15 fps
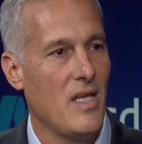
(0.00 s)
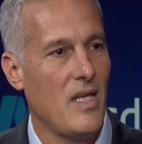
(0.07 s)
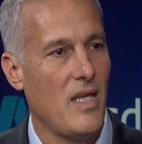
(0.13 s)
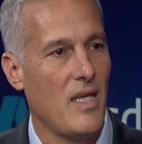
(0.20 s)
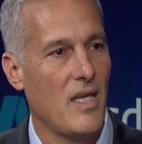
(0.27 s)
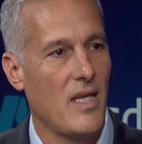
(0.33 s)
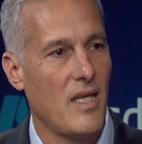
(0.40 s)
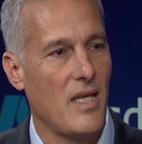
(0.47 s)

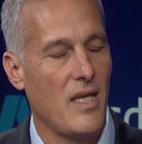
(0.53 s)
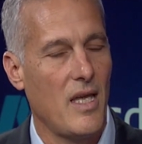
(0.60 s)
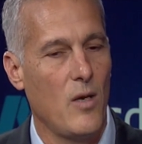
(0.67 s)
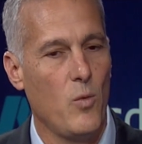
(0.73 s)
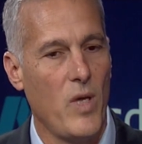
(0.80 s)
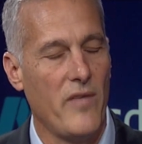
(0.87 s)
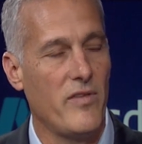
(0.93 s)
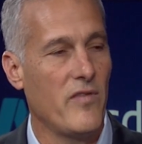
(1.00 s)
And
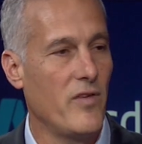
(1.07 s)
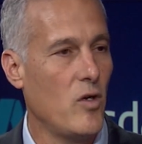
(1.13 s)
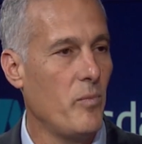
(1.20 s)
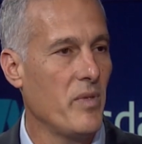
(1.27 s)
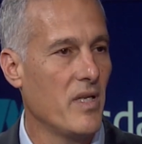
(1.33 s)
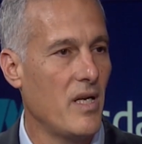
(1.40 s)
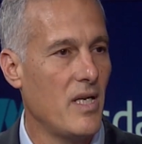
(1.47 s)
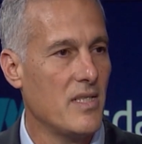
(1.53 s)
we have developed
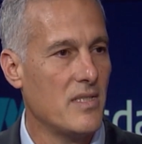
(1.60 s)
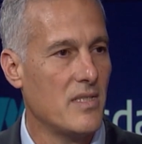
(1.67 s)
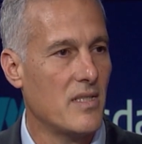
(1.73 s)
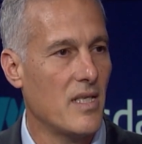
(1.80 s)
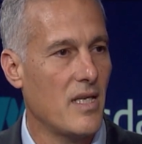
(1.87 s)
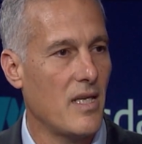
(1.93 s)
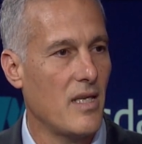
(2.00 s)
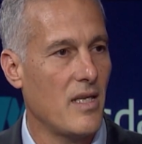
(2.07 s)
in the last
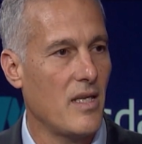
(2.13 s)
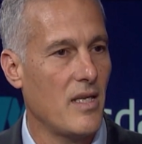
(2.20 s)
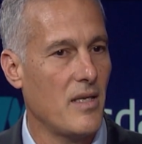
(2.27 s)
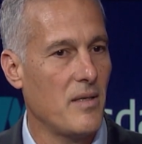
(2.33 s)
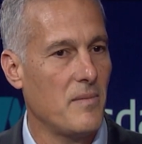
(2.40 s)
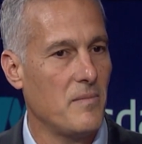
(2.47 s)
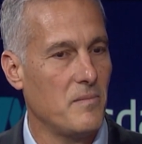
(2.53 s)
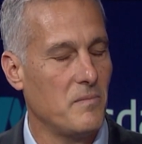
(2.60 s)

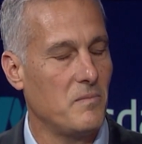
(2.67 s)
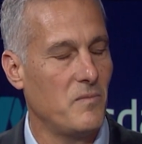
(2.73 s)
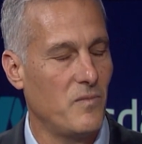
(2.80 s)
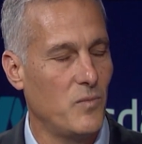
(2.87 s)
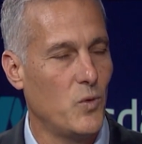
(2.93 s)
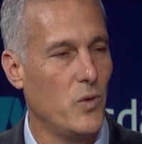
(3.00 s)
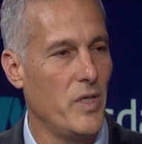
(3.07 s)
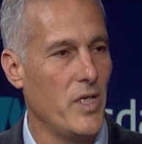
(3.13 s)
2
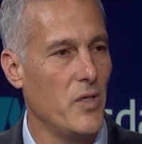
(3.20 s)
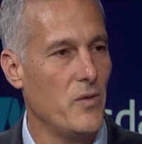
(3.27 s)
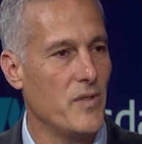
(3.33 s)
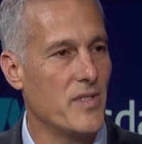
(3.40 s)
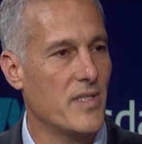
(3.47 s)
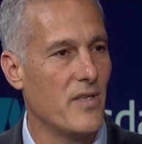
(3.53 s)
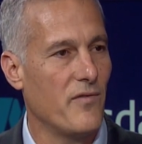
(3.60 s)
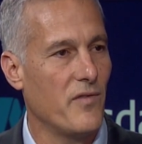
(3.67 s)

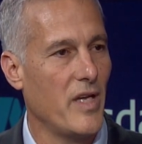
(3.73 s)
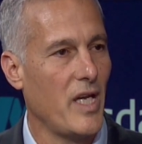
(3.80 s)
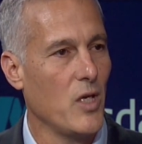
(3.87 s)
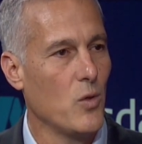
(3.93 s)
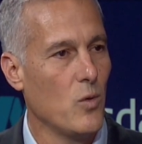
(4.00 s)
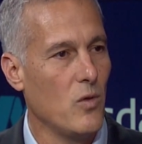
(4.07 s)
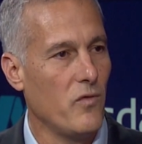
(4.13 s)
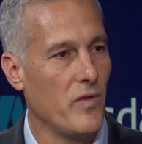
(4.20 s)
years a very
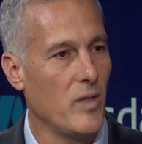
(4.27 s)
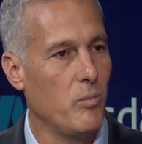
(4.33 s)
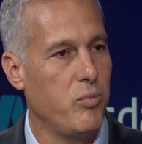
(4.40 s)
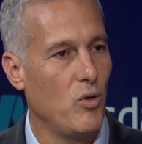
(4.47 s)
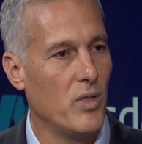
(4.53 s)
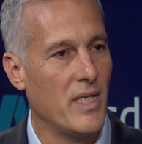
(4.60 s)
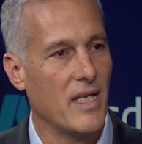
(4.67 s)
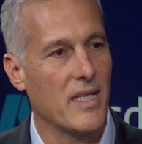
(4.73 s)
novel
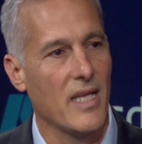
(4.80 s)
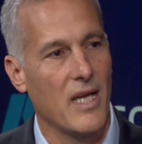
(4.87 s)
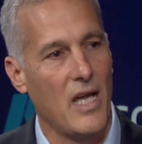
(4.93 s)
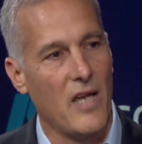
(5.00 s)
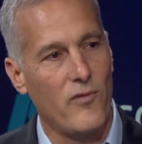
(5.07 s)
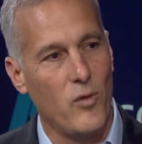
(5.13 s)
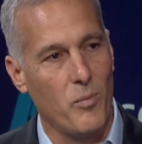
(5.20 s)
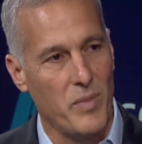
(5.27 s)
product
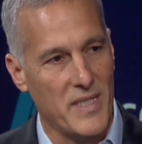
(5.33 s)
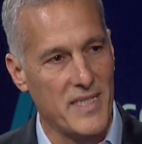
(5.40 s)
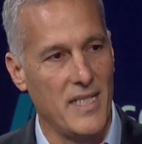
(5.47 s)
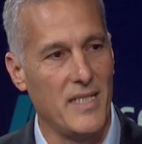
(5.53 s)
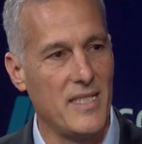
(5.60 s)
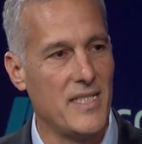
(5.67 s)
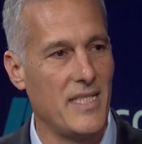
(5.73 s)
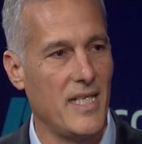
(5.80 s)
derived from
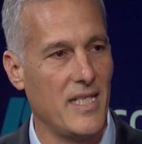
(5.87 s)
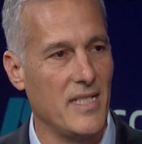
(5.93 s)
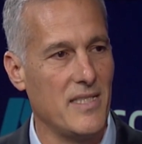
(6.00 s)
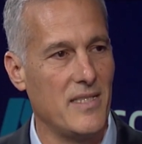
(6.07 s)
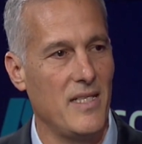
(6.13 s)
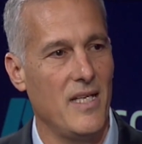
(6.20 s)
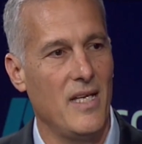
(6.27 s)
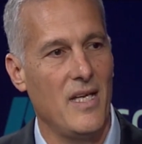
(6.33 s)
placenta
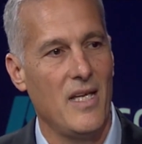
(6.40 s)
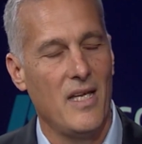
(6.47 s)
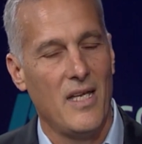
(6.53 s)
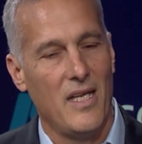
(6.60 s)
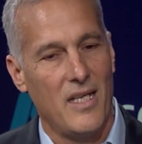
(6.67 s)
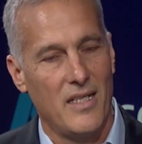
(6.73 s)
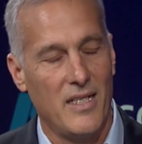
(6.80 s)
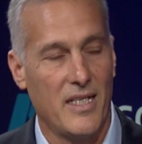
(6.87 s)
cells
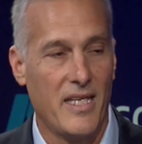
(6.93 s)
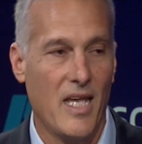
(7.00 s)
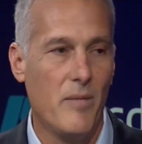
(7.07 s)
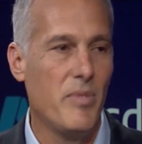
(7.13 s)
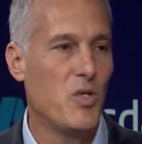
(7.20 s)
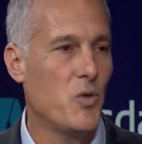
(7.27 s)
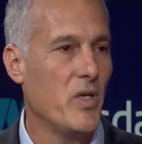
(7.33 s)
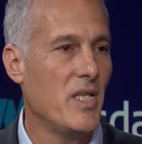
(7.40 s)
that can
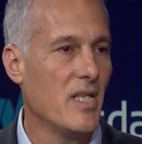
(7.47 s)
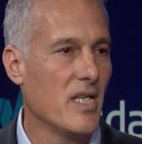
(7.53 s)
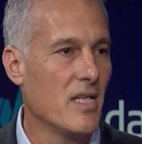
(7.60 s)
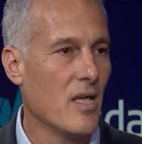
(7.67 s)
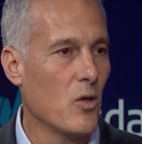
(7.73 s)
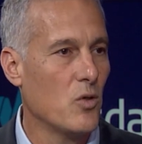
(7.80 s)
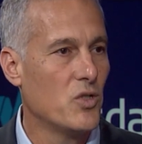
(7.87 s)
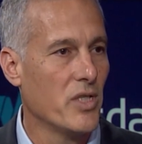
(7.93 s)
be treated in
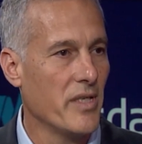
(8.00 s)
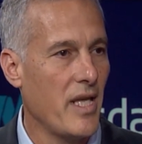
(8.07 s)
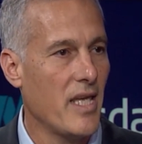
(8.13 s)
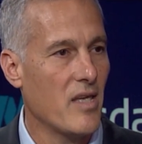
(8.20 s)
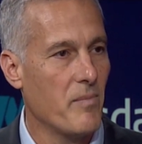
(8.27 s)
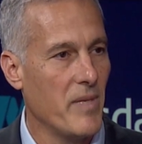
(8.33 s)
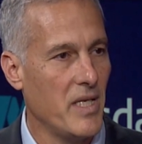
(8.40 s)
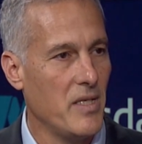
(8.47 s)
an
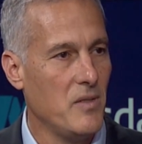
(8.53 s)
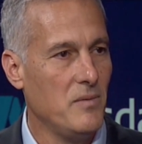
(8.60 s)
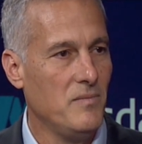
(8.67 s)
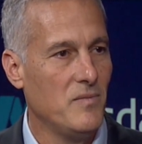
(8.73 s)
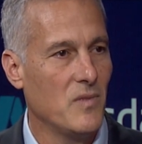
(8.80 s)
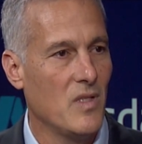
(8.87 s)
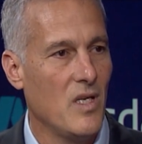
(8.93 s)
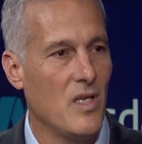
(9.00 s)
allogeneic manner.
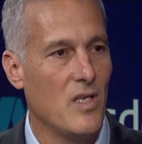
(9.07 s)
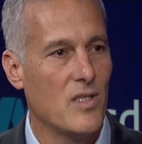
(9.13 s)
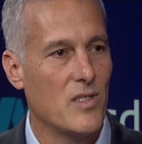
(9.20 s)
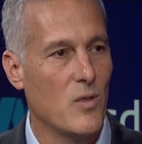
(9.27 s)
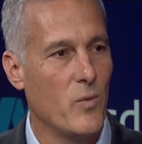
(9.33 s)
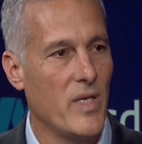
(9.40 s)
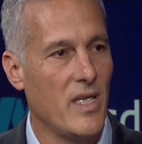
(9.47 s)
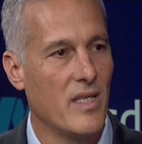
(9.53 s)

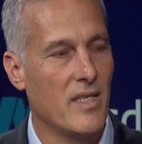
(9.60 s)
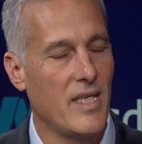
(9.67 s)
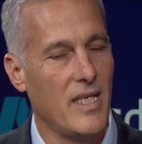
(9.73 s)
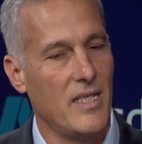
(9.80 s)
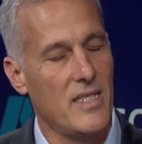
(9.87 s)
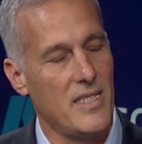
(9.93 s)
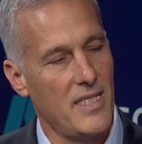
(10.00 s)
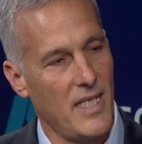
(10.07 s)
So we can
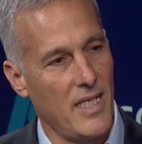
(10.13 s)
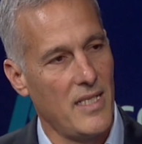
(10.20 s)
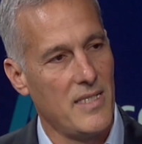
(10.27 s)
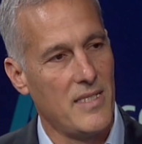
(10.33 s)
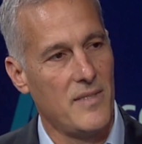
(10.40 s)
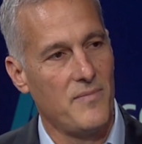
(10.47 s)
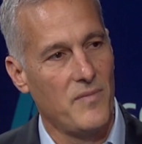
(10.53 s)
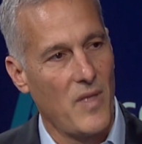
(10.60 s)
take these
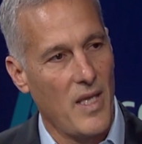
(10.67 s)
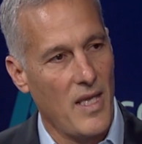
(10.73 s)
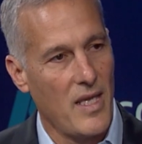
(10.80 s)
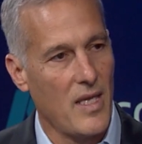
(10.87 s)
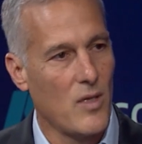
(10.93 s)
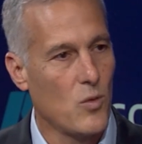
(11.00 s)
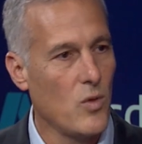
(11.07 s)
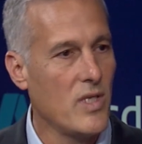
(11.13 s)
cells,
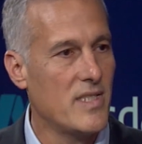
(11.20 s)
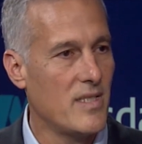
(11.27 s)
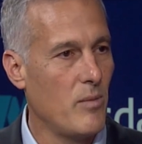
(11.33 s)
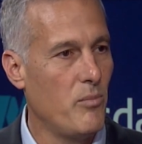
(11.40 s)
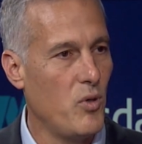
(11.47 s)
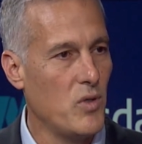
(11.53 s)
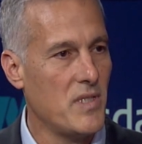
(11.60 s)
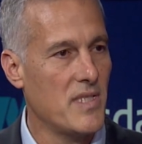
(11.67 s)
doing some
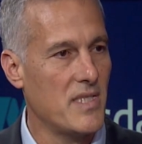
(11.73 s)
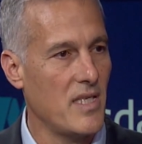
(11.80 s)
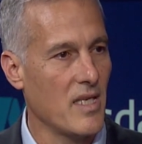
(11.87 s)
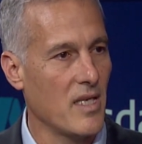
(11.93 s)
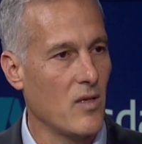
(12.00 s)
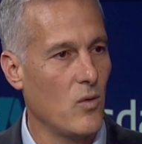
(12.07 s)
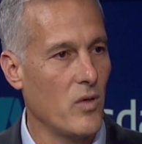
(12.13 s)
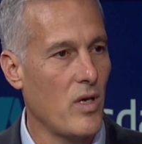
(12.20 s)

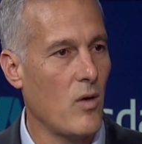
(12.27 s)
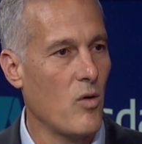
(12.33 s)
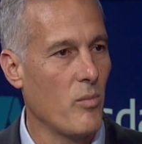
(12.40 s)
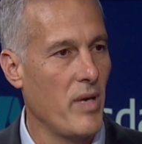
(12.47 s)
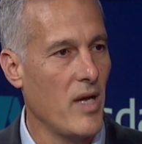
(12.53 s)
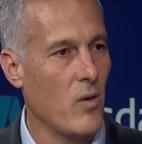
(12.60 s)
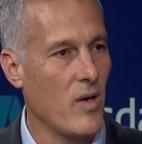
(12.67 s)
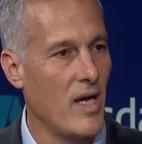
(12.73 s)
processing on our
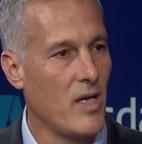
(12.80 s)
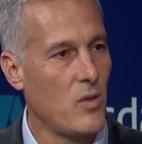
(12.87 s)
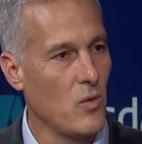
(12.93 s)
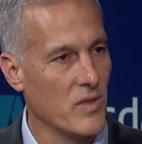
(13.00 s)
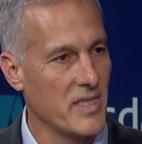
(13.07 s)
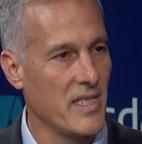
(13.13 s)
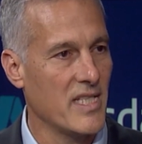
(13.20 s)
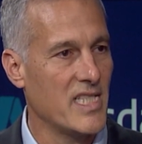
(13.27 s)

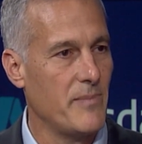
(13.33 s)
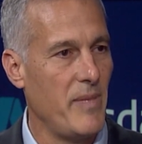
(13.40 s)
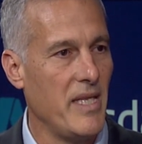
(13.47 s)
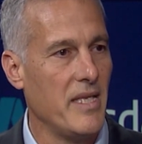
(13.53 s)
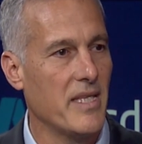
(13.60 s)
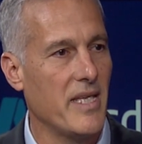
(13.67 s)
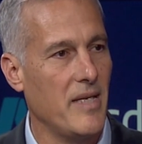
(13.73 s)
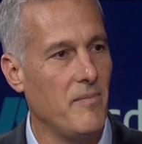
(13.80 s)
bioreactors and
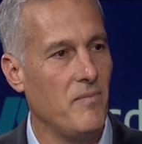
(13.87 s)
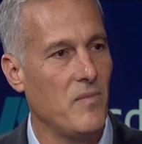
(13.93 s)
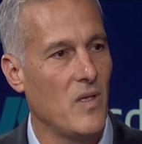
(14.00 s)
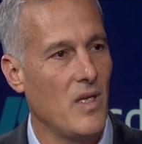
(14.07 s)
expanding them,